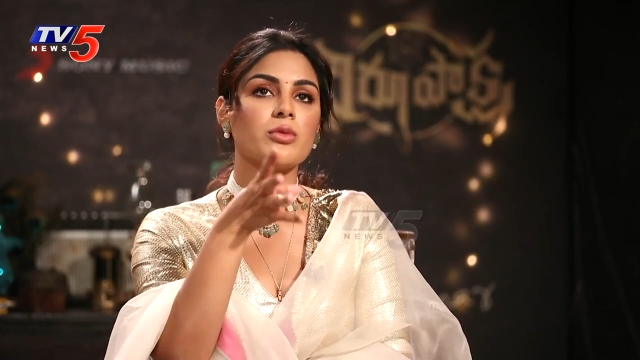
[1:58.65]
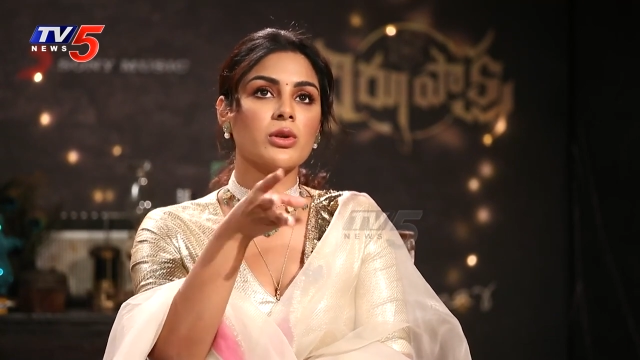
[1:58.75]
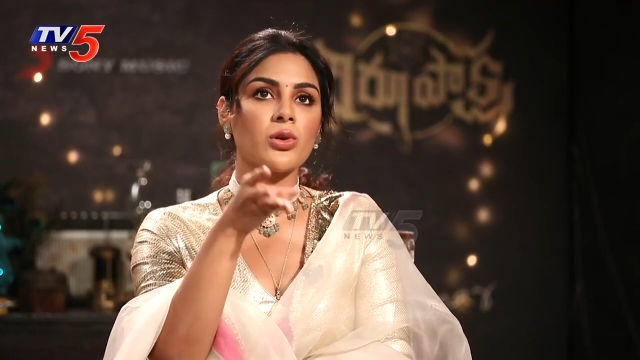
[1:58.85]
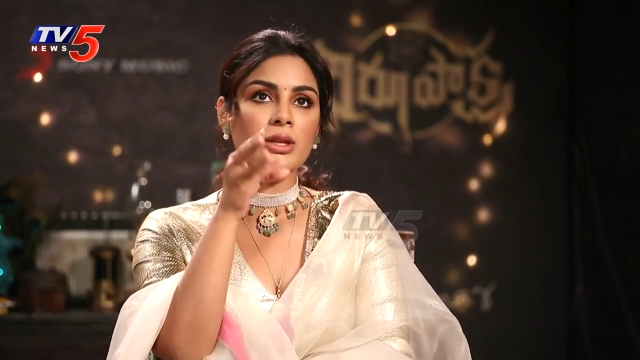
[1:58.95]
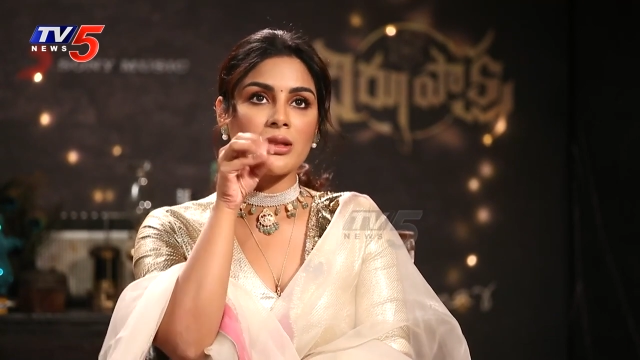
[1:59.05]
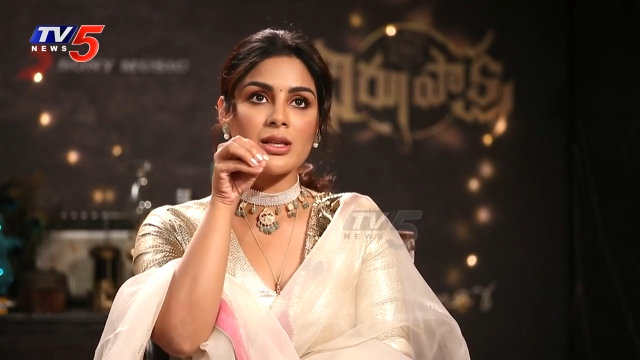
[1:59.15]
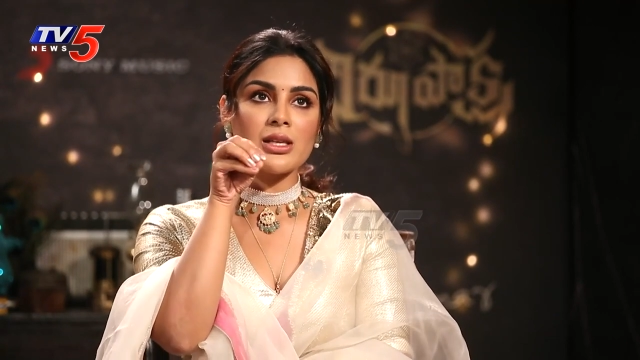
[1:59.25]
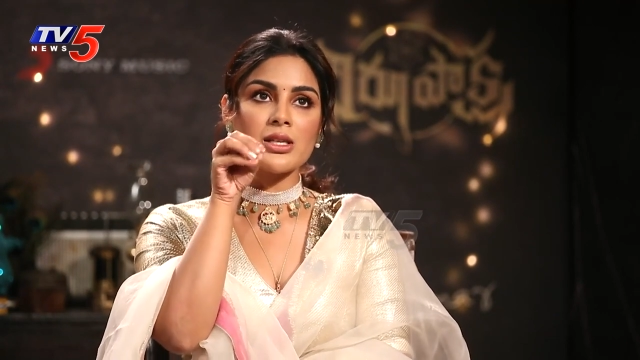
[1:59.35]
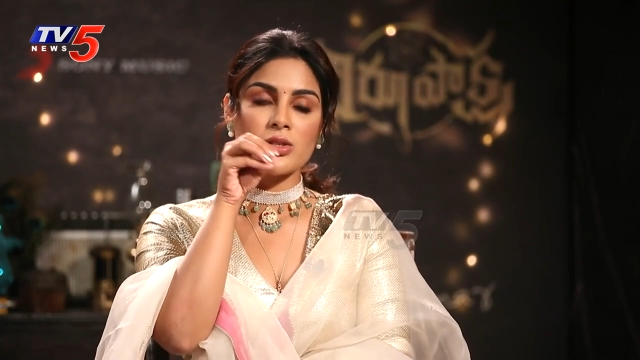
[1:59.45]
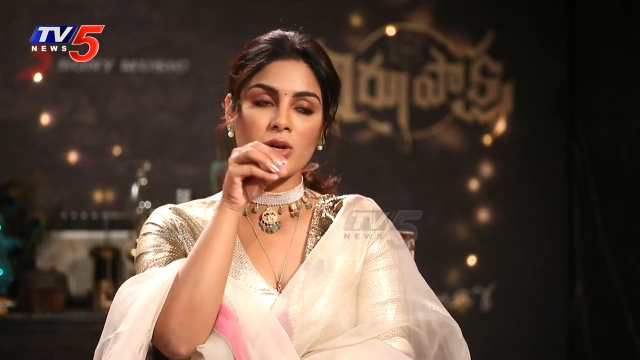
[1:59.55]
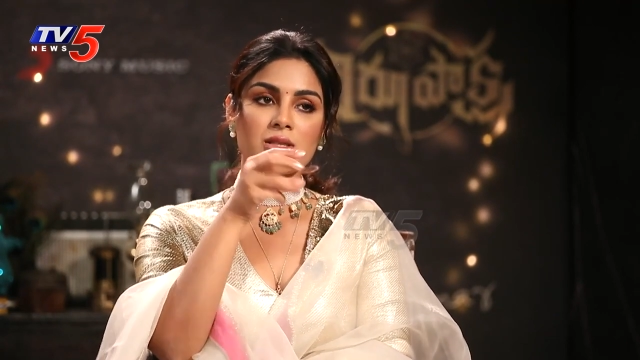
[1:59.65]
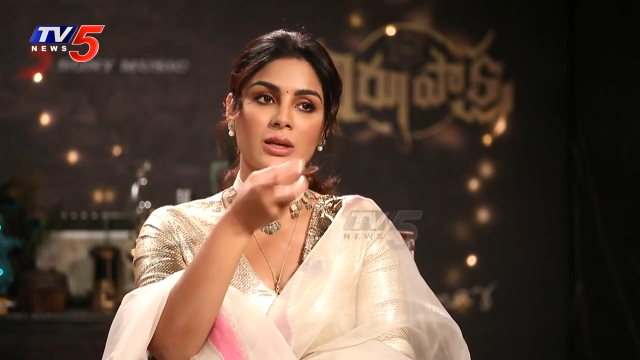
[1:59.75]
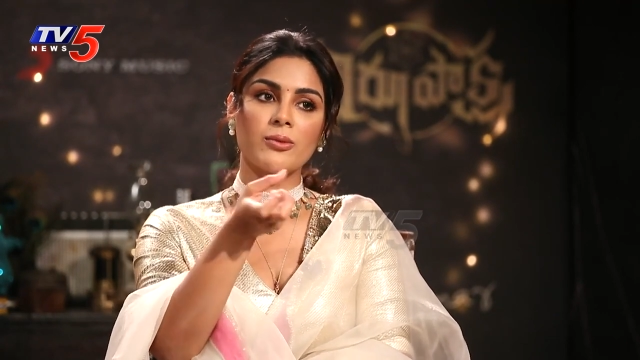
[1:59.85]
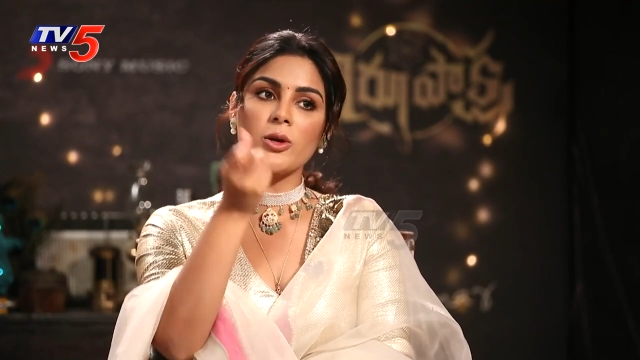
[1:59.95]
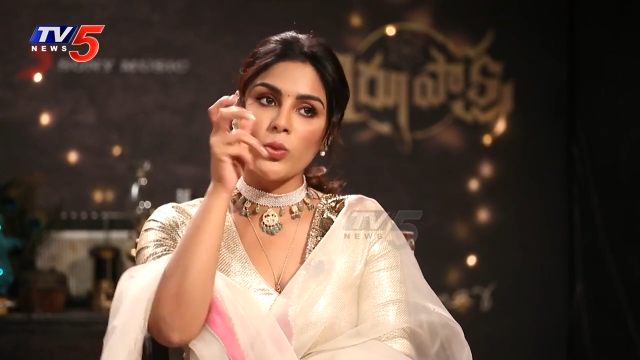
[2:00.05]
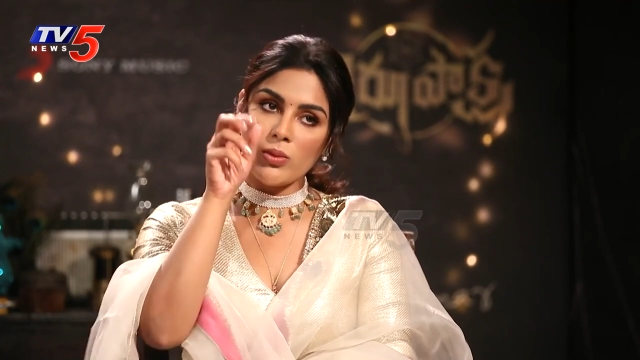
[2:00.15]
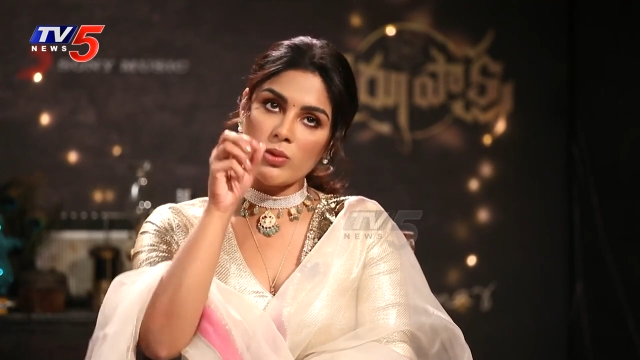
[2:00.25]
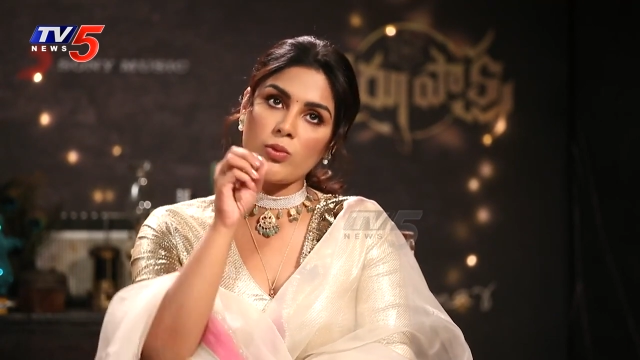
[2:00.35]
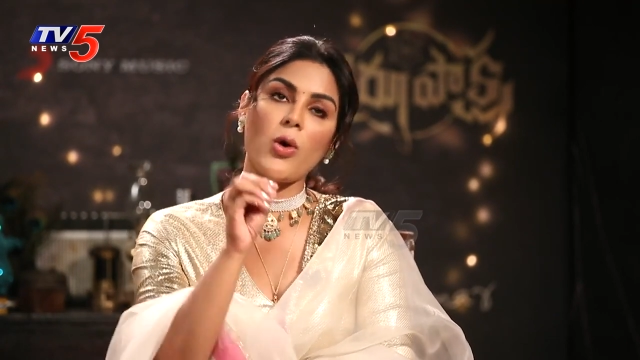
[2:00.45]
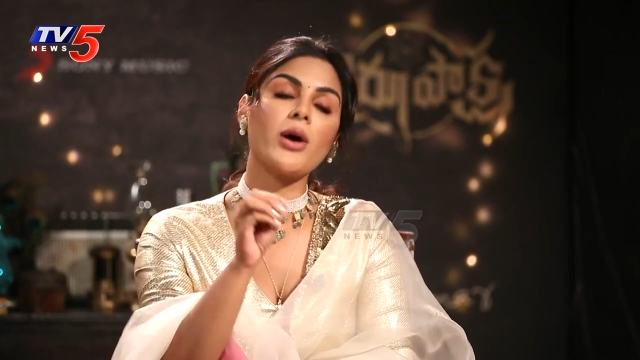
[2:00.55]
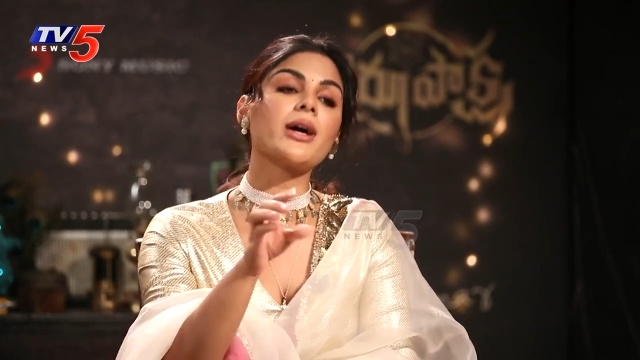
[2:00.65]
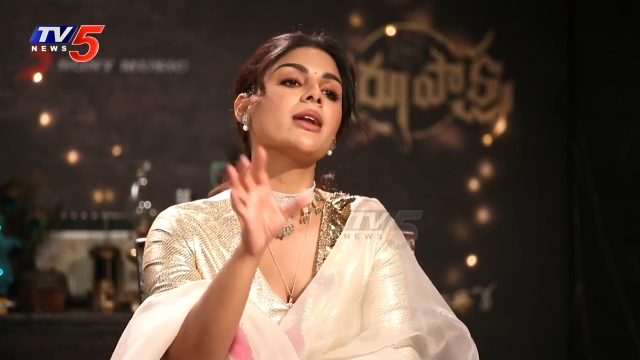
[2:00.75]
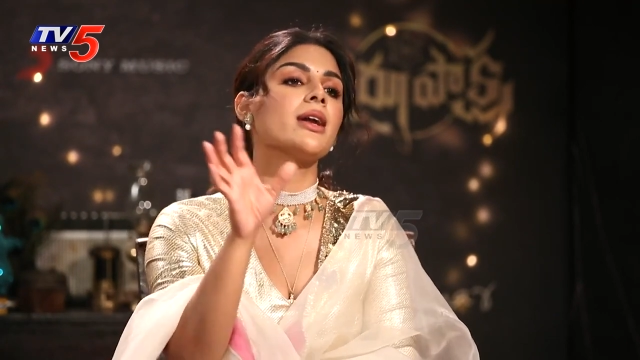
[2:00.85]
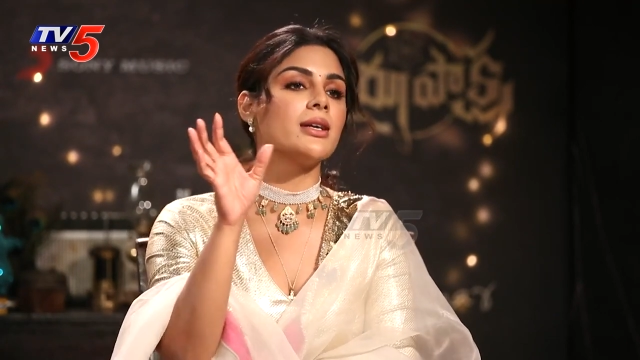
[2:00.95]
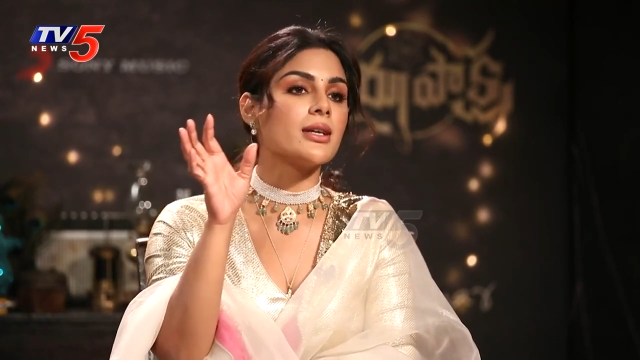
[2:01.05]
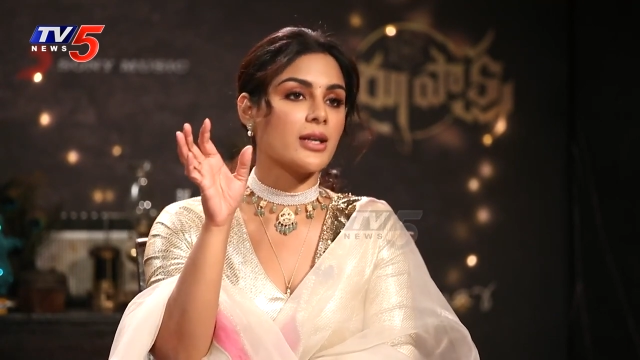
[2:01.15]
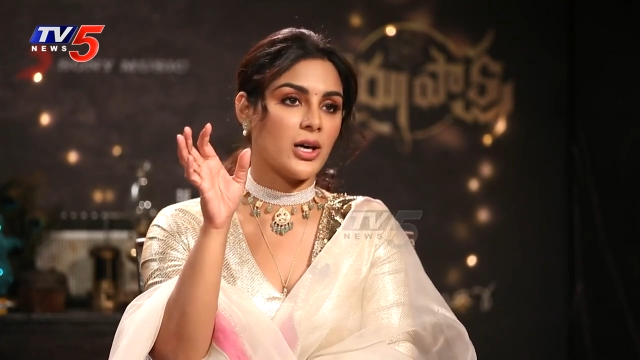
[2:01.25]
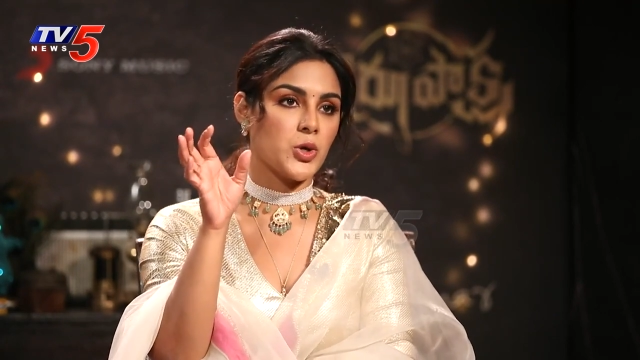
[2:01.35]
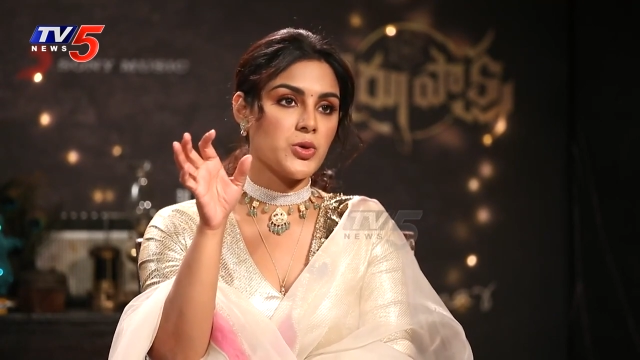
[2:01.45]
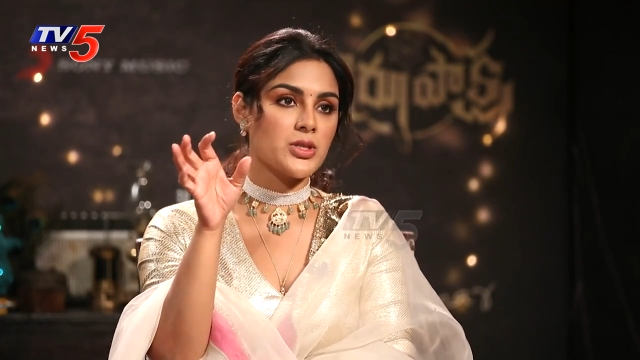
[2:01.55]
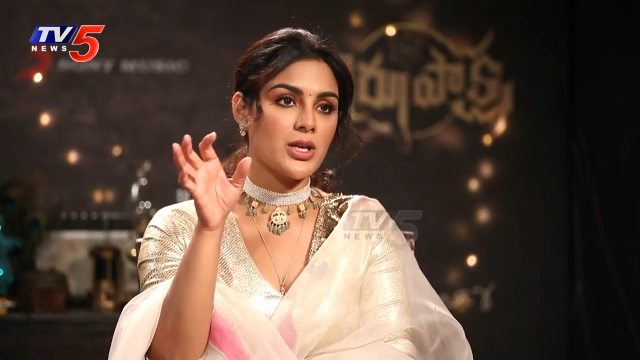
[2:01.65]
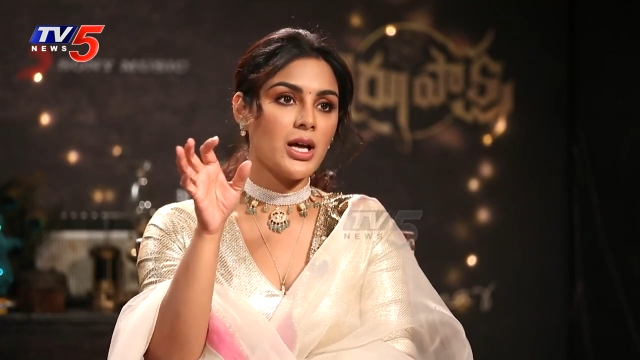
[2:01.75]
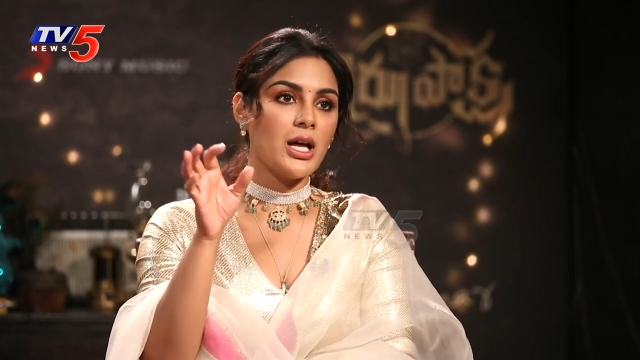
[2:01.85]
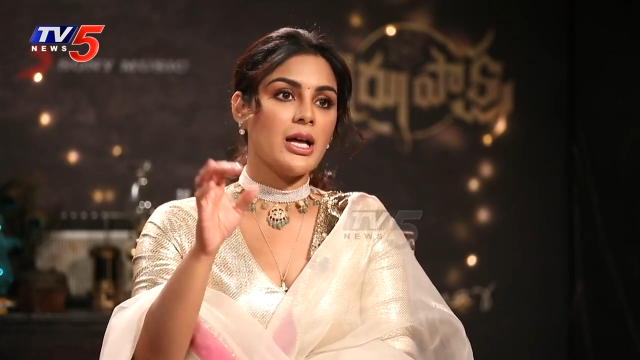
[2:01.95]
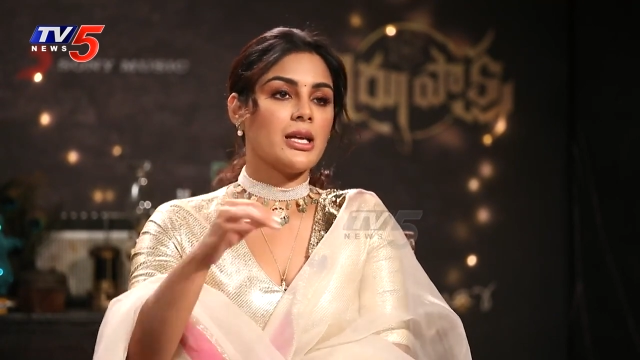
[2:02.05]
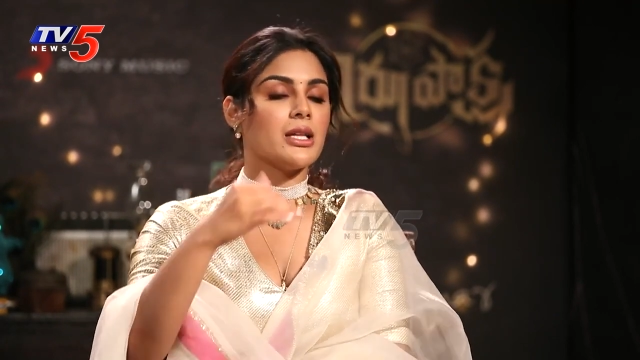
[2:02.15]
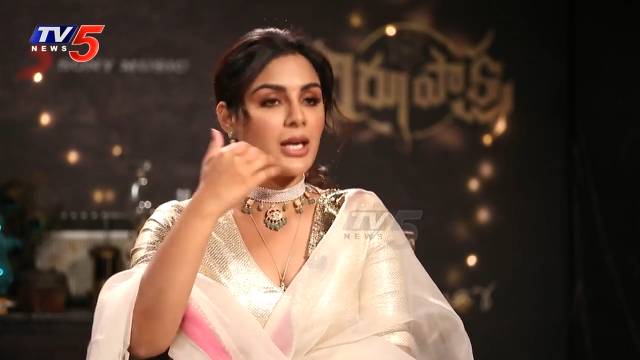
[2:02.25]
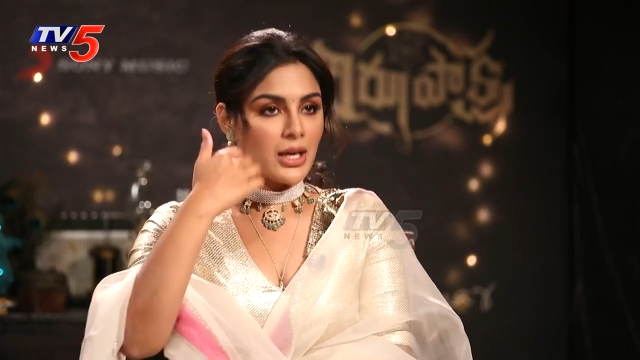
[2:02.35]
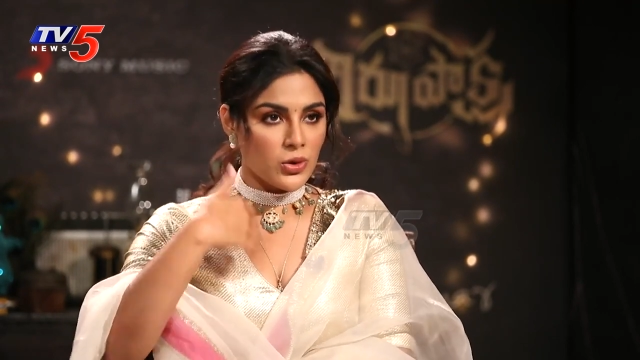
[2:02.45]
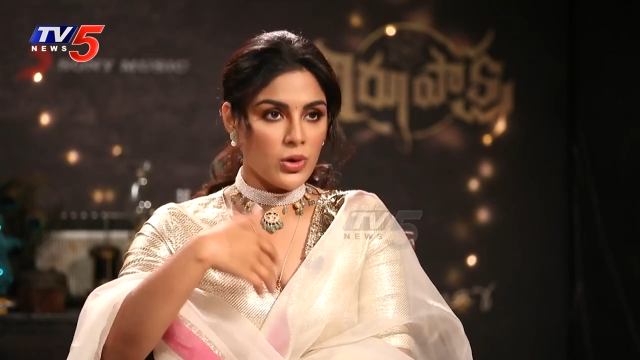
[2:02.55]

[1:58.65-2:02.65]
you know, Nandini is not someone who will walk and enter a house. Oh. Edo